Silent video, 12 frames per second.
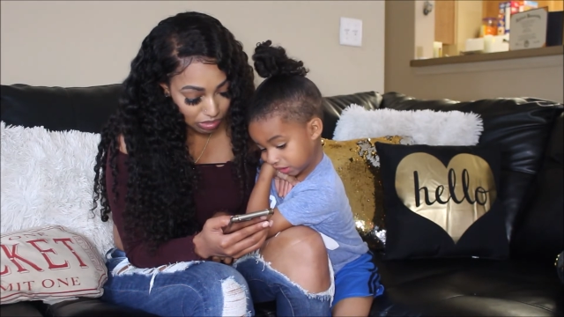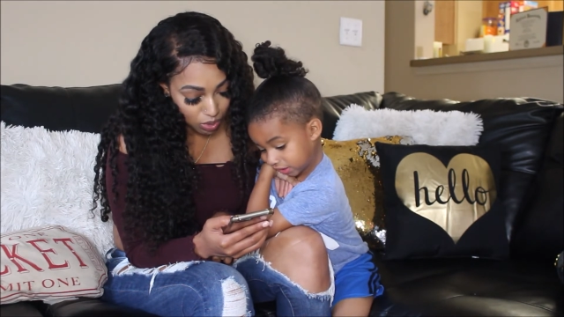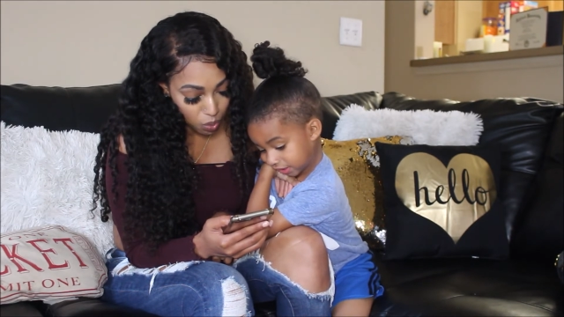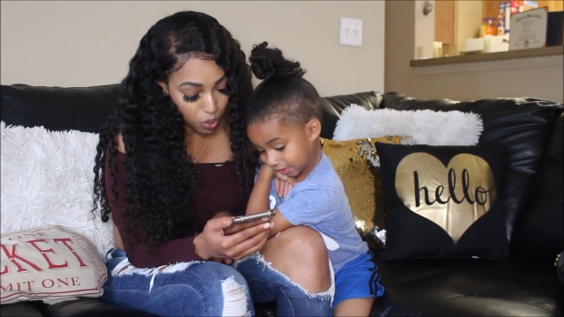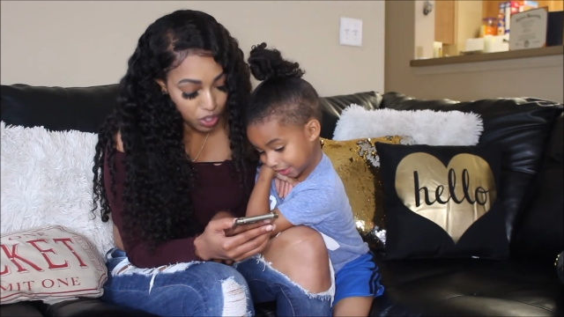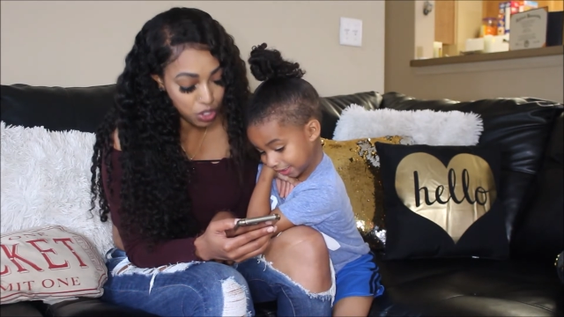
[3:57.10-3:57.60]

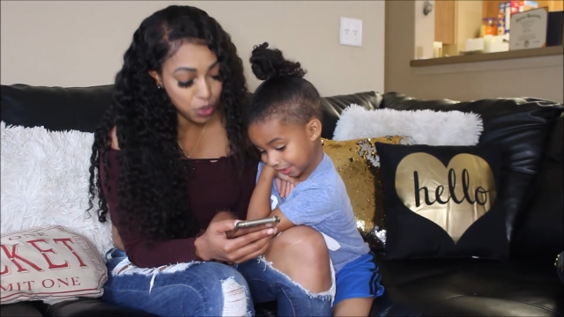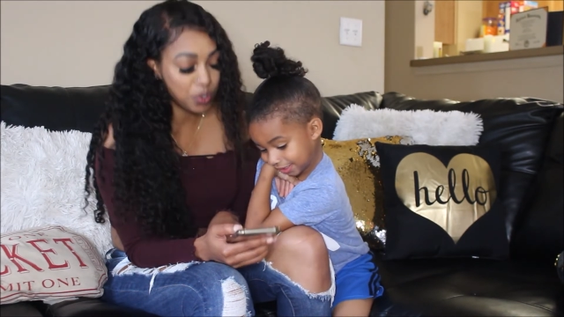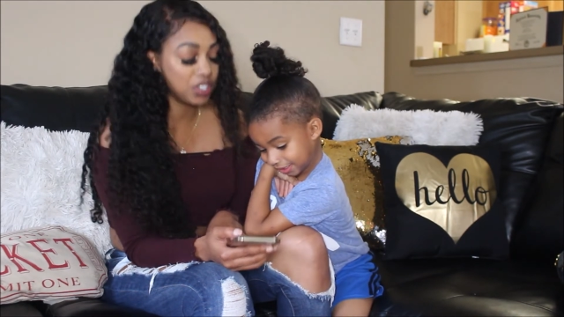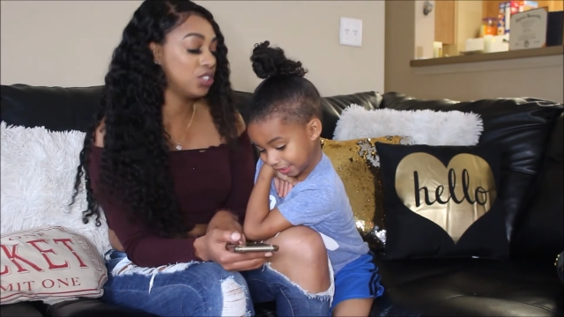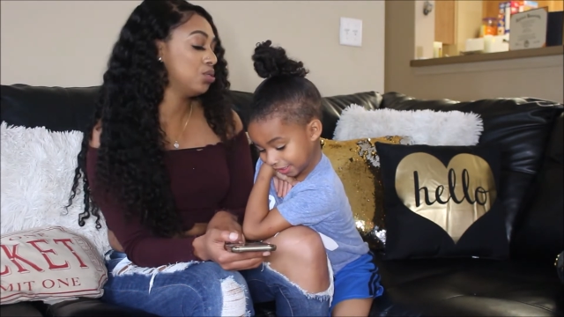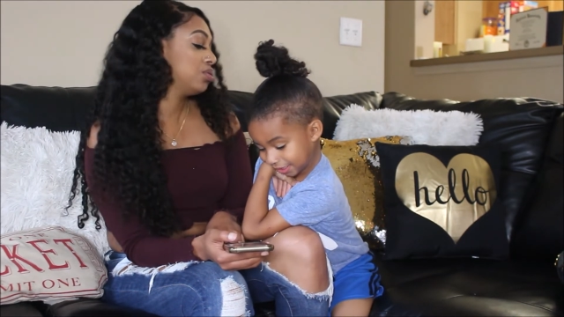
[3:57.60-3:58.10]
Speaker 1: What do
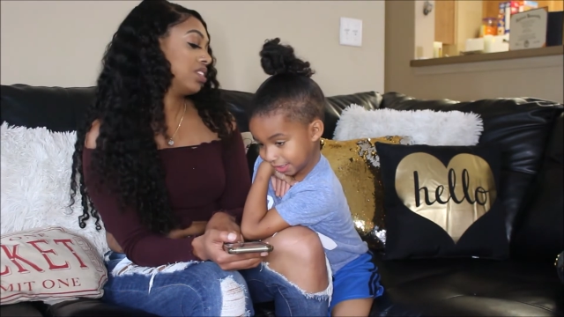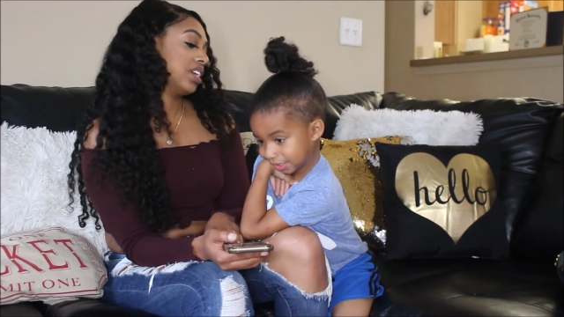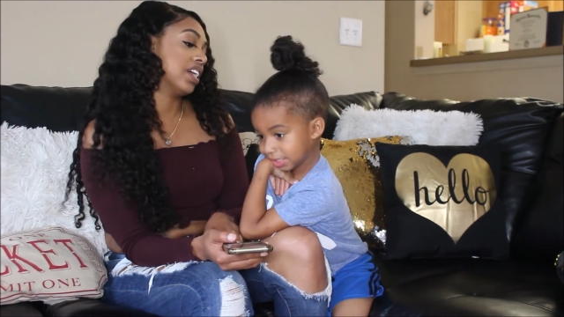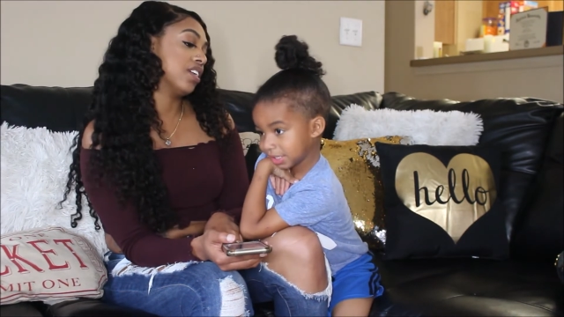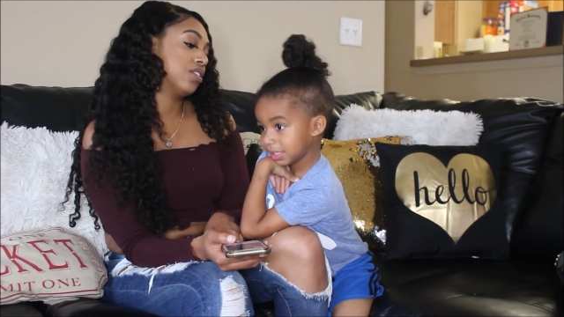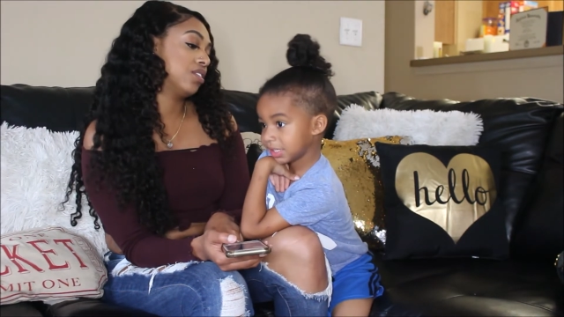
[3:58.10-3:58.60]
we do
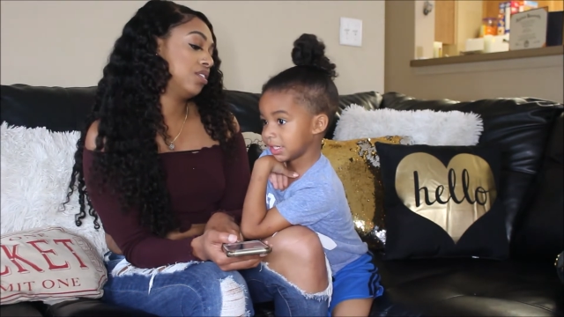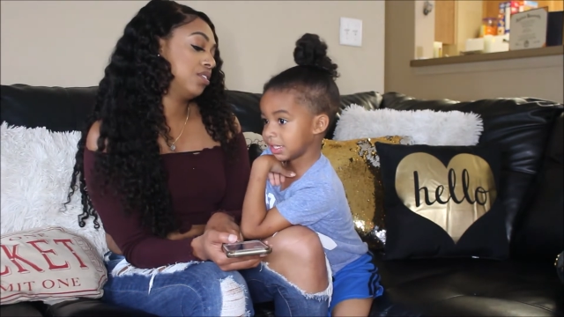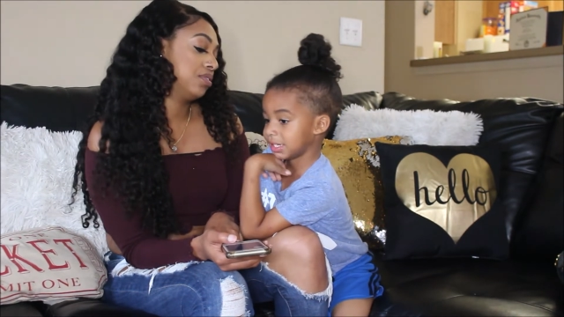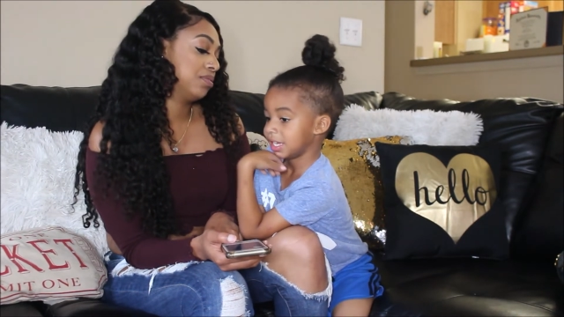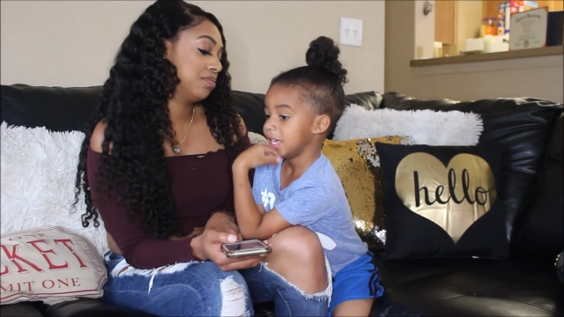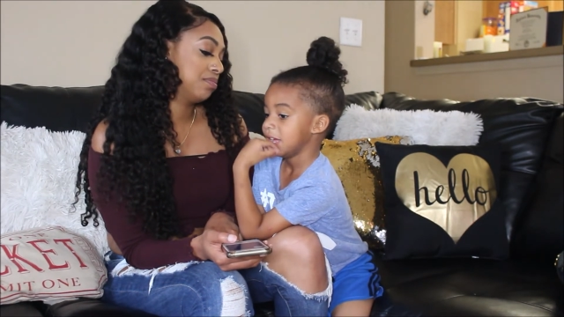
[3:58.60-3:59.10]
together?
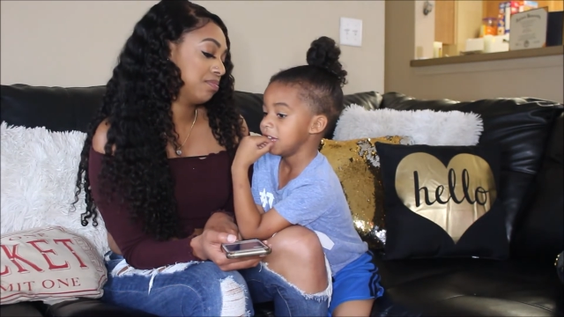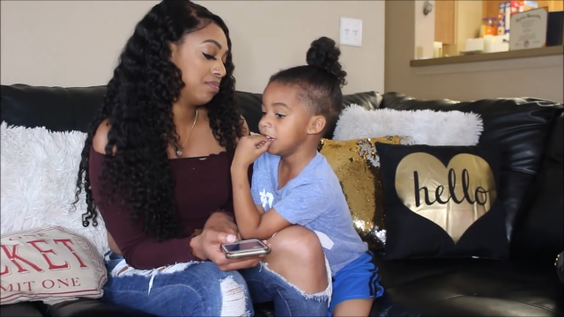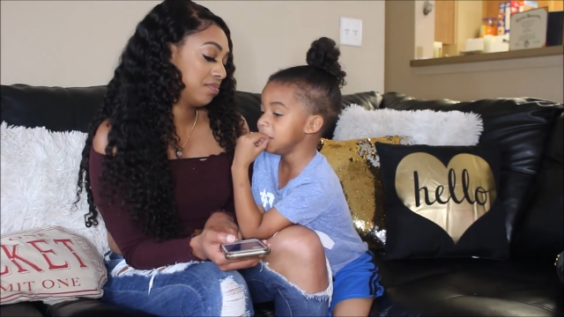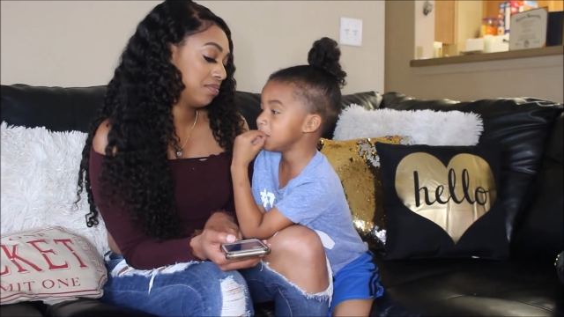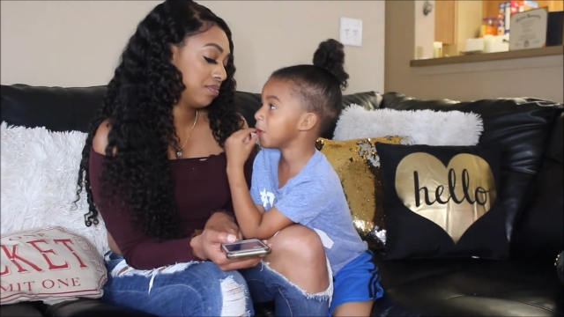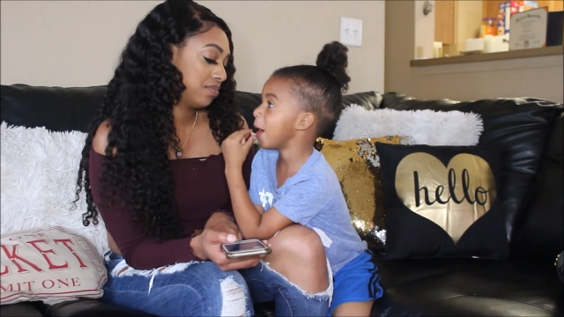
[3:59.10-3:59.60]

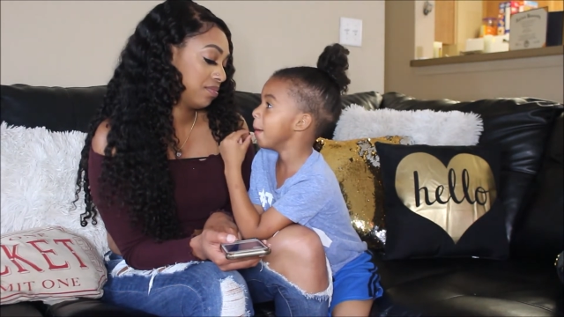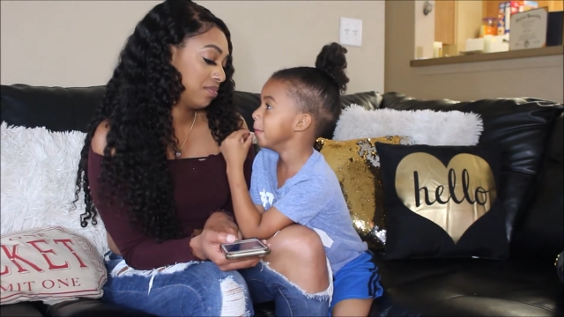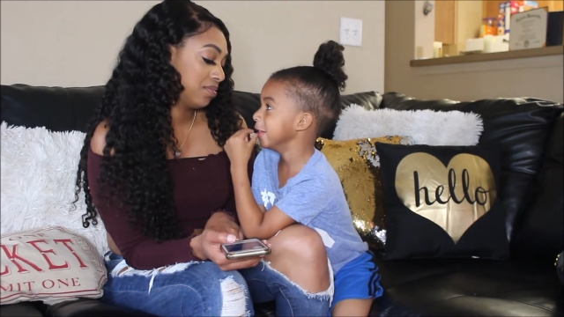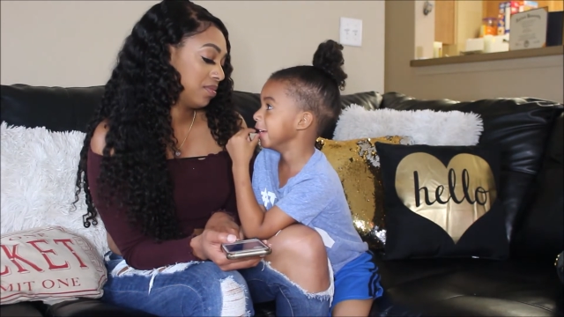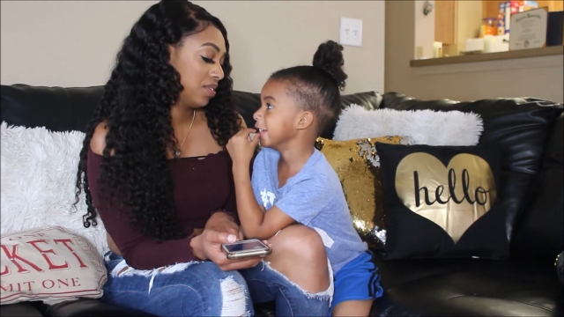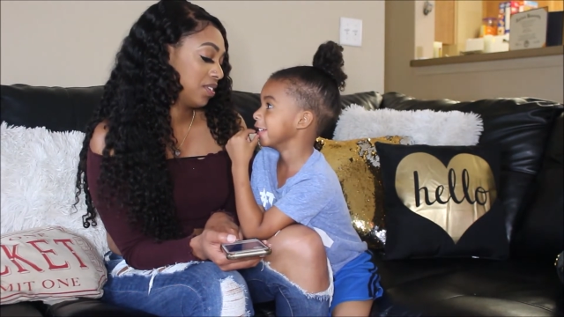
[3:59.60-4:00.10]
Speaker 2: Eat crab
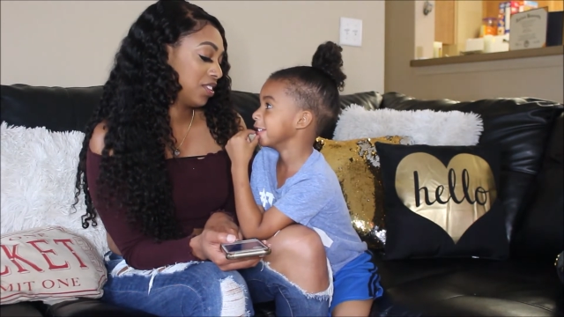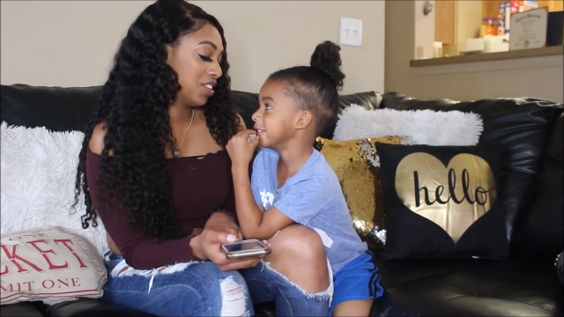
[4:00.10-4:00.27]
legs.